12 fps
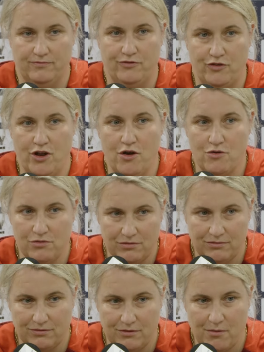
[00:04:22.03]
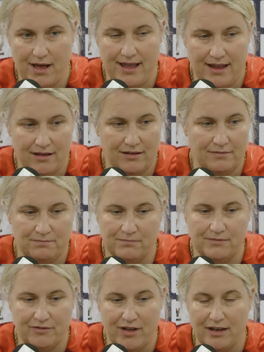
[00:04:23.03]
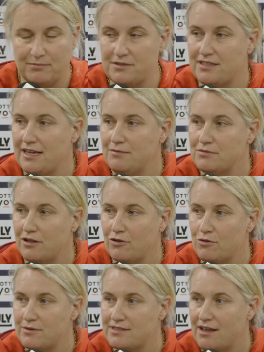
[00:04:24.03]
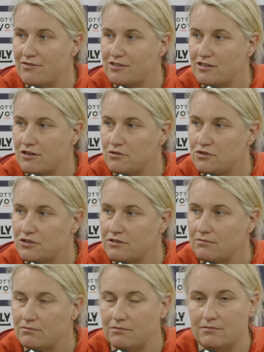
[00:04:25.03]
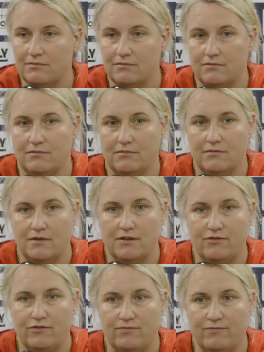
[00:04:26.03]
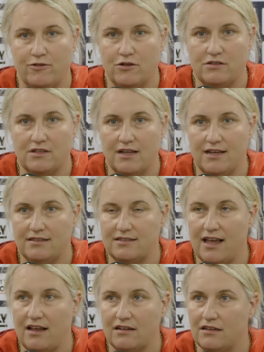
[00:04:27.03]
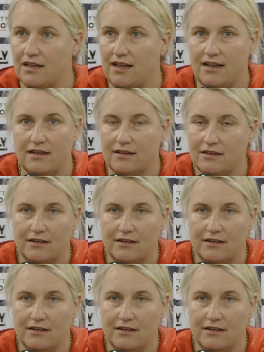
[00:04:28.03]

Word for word: if you know the way I develop teams, I'll always have a solution. Firstly, secondly,